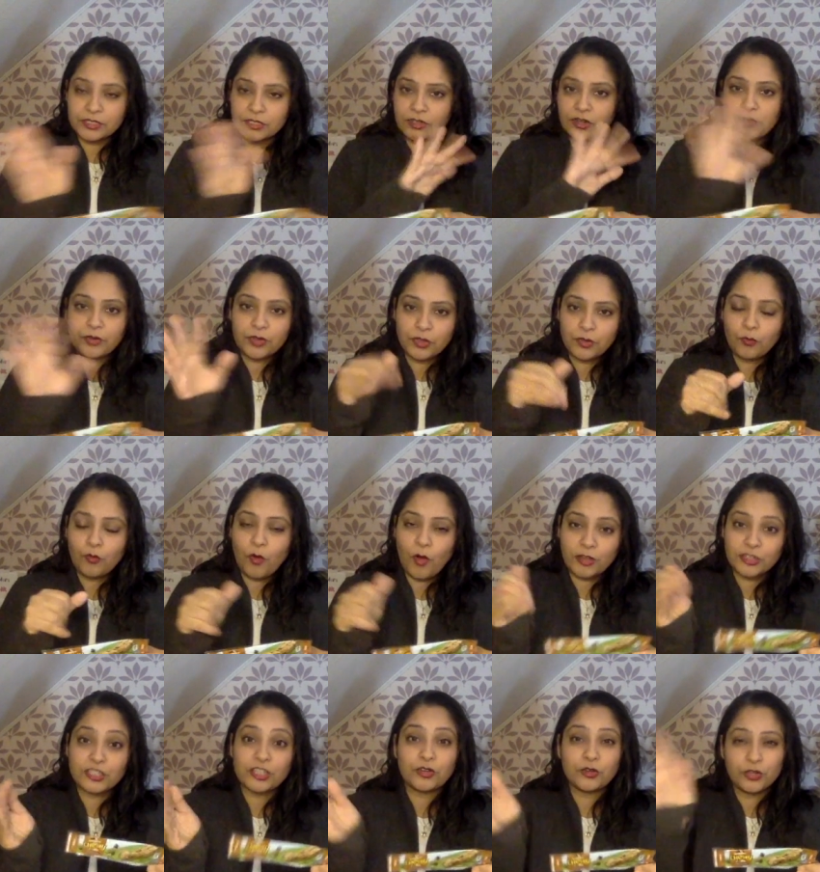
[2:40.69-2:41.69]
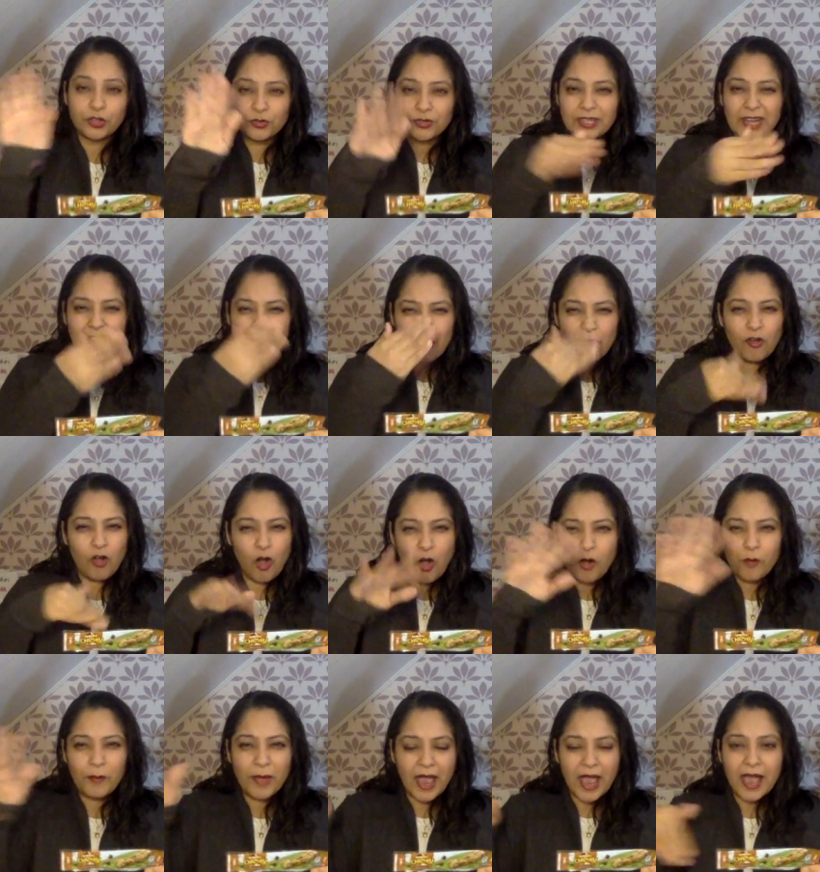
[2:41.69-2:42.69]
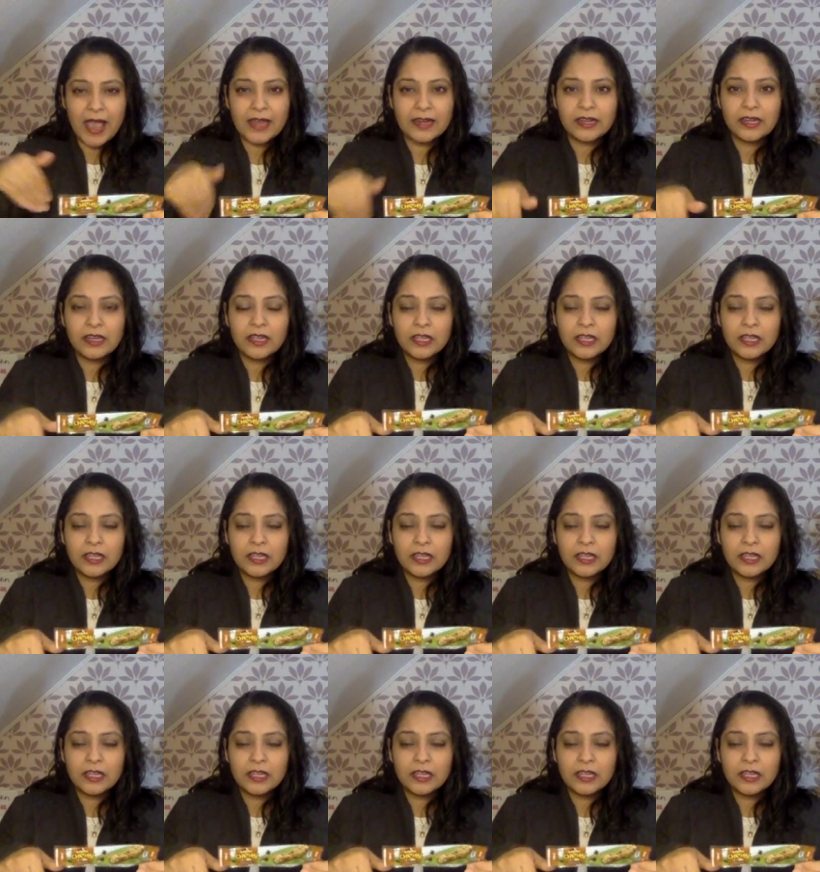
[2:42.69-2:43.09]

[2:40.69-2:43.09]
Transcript: Either wash it or use an alcohol pad